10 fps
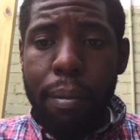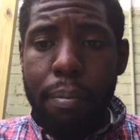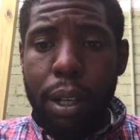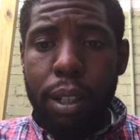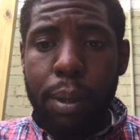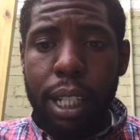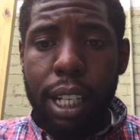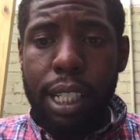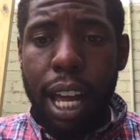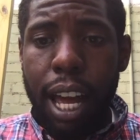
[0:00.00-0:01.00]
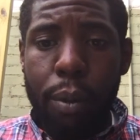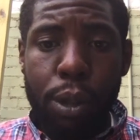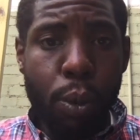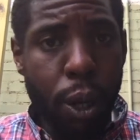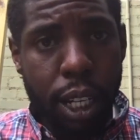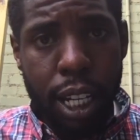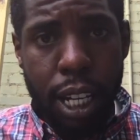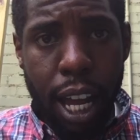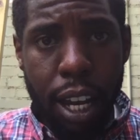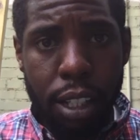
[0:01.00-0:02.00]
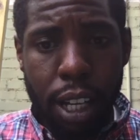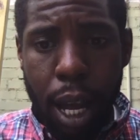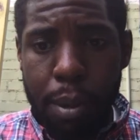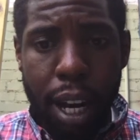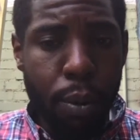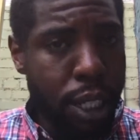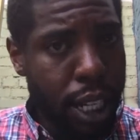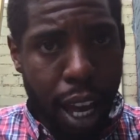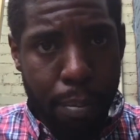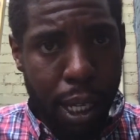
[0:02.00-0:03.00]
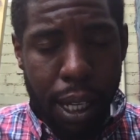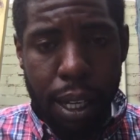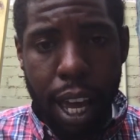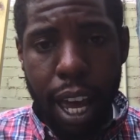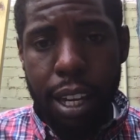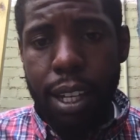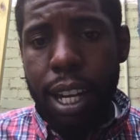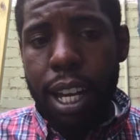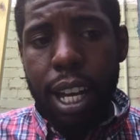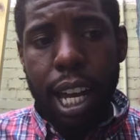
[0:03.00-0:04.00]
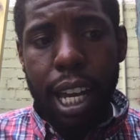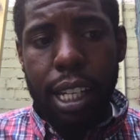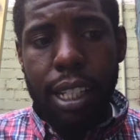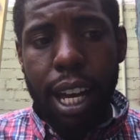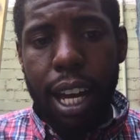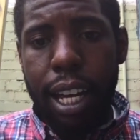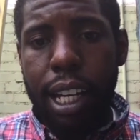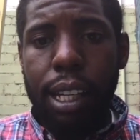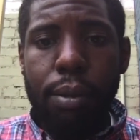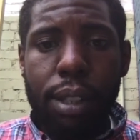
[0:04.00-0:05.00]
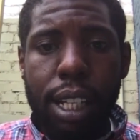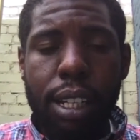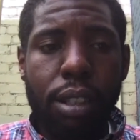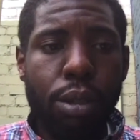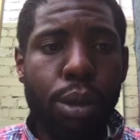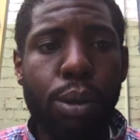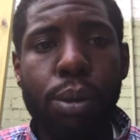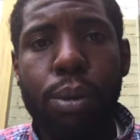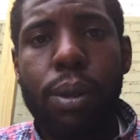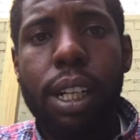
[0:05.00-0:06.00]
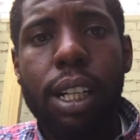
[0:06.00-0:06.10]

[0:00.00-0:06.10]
merely because I was working at a job that I wasn't happy at, and I needed to